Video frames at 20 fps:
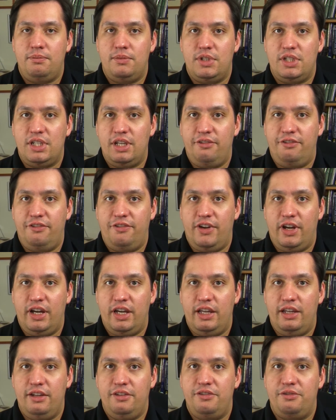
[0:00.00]
Civ
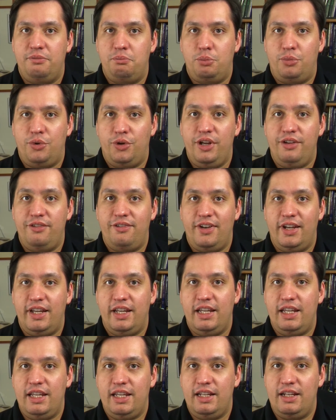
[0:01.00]
5
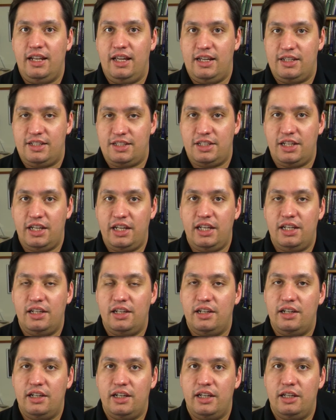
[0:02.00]
briefly last night,
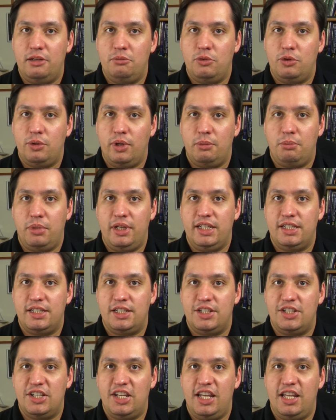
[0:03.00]
I'm quite pleased
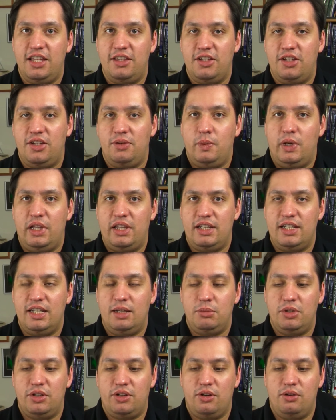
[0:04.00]
to say that while the
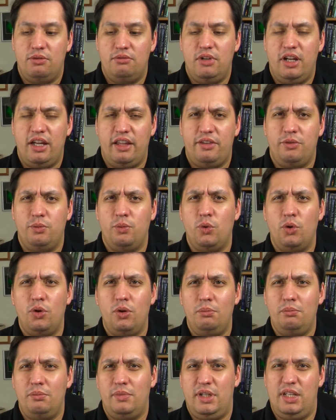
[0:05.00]
tablet got rather
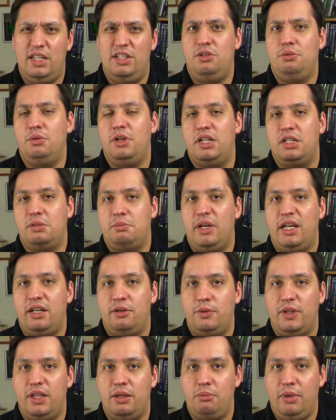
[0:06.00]
warm, as you would
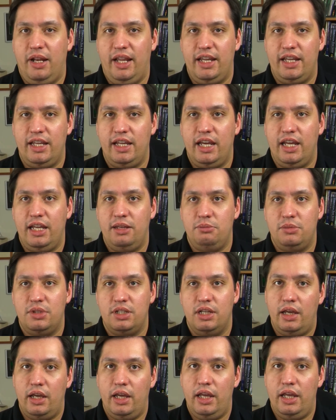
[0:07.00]
expect with it playing
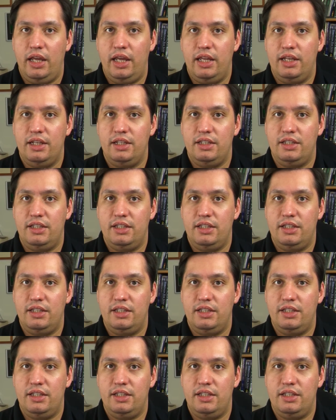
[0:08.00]
games, it